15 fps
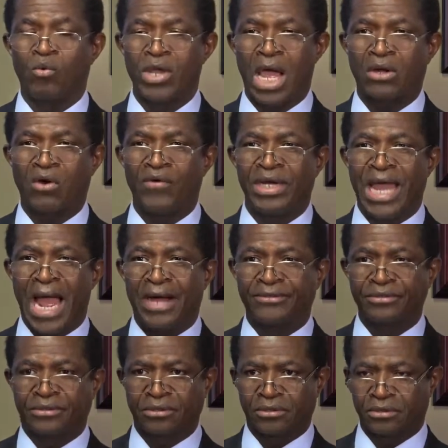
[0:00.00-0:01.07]
we are going
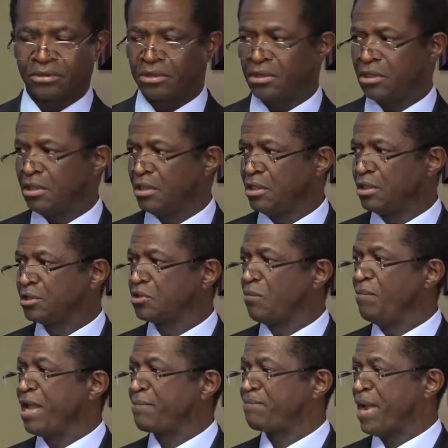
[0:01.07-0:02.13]
out to
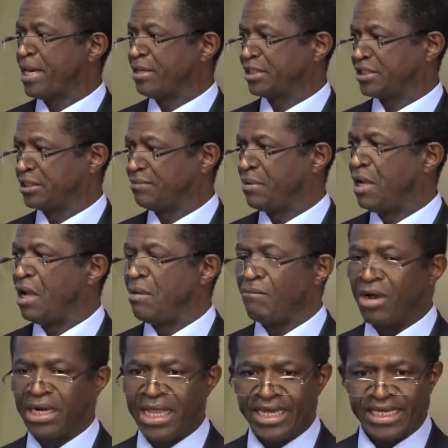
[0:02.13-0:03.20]
make partnership.
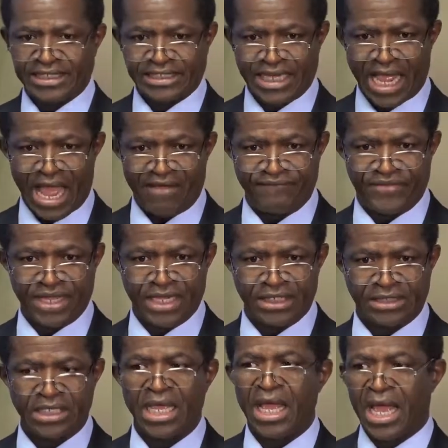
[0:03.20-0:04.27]
But let us have
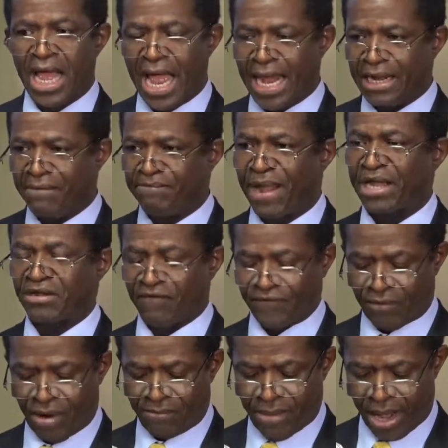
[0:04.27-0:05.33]
this at the back of
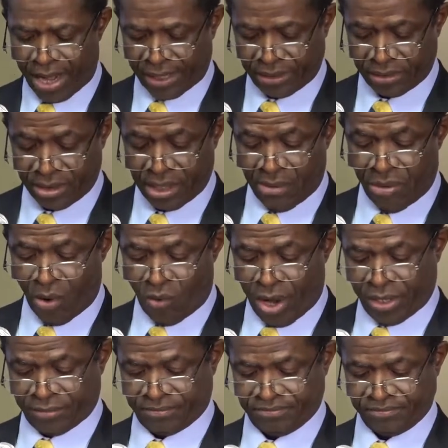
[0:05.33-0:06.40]
our mind. Number
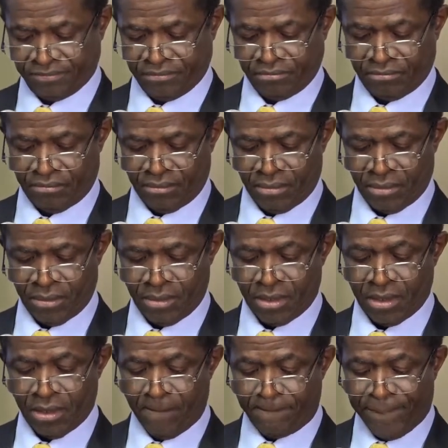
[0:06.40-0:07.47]
one,
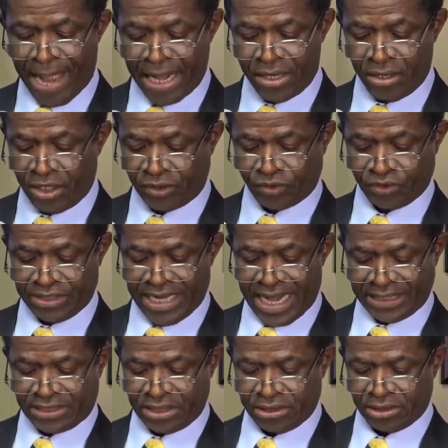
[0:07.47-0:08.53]
partner do
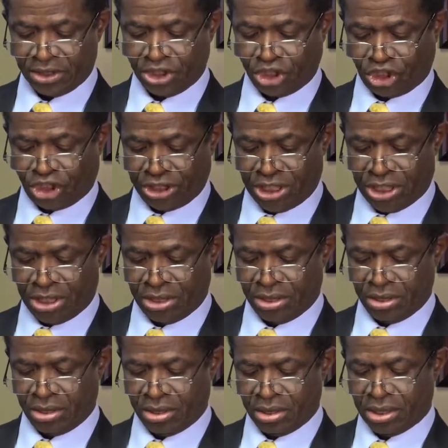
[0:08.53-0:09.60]
not share
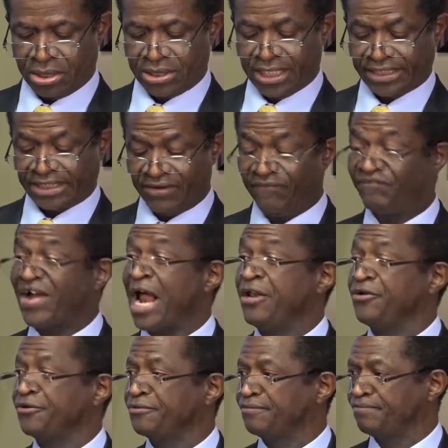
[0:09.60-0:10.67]
the same
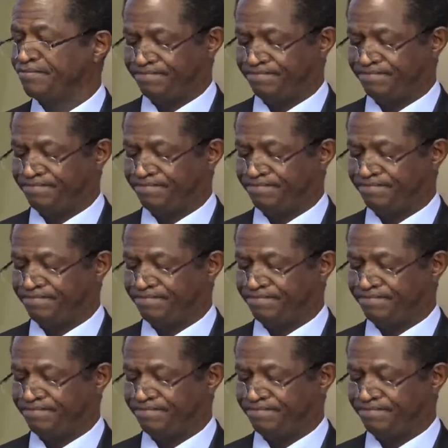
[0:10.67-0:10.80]
value.